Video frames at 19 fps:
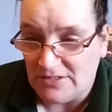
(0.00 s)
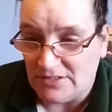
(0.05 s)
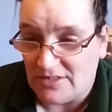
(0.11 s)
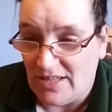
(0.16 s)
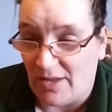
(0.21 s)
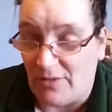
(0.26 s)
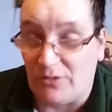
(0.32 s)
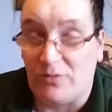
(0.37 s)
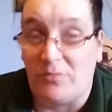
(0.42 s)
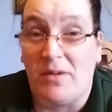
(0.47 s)

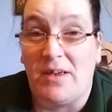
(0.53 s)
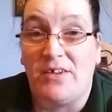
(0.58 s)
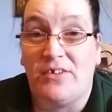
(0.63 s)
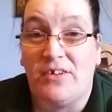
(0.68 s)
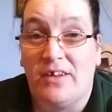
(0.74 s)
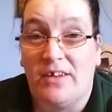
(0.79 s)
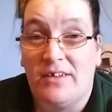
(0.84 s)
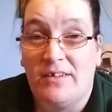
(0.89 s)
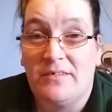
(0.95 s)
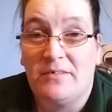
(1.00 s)
That was
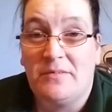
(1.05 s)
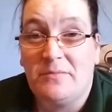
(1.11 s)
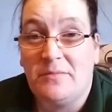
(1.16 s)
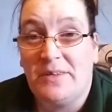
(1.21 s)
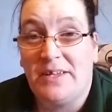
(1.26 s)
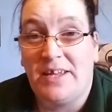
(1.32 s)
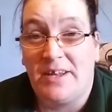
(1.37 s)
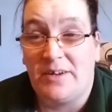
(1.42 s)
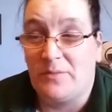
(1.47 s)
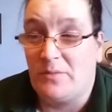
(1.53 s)
amazing. Me
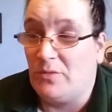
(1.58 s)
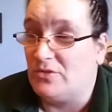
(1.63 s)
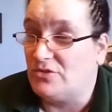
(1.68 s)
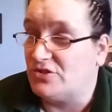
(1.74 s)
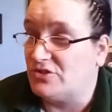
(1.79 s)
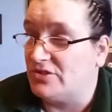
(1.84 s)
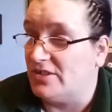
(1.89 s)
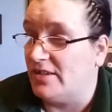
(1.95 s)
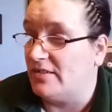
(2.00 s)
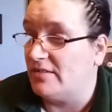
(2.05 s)
and Adam
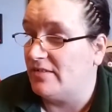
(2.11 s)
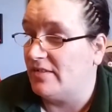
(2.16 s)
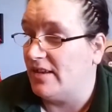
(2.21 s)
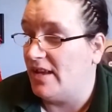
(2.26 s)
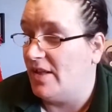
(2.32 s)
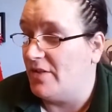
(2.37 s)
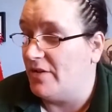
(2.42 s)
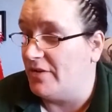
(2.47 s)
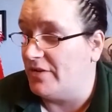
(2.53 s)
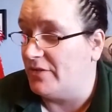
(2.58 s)
watched it
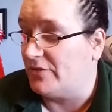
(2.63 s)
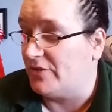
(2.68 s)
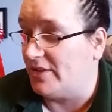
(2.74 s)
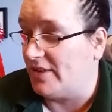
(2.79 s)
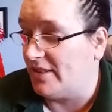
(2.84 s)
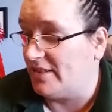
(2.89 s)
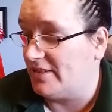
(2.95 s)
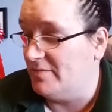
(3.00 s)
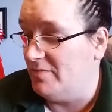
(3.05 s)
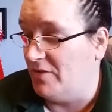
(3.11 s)
together and it was like
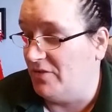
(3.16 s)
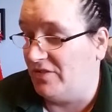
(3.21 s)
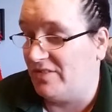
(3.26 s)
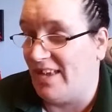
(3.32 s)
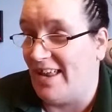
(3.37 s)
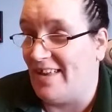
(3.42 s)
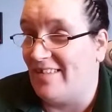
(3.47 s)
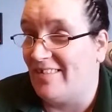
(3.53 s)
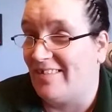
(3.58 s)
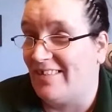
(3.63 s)
the most
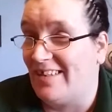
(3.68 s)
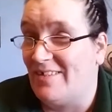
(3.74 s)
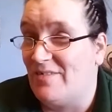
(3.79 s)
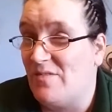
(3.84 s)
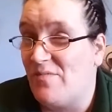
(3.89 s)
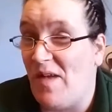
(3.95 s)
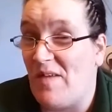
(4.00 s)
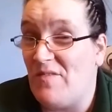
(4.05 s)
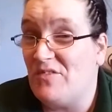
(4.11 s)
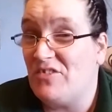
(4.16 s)
tense thing
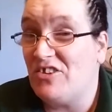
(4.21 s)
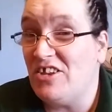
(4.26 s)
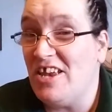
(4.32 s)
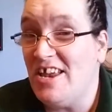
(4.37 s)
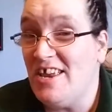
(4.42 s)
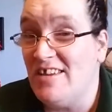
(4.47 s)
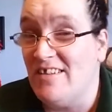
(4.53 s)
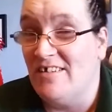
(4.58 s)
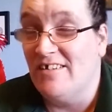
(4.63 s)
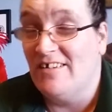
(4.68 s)
we've ever
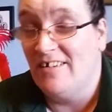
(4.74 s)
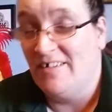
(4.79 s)
seen.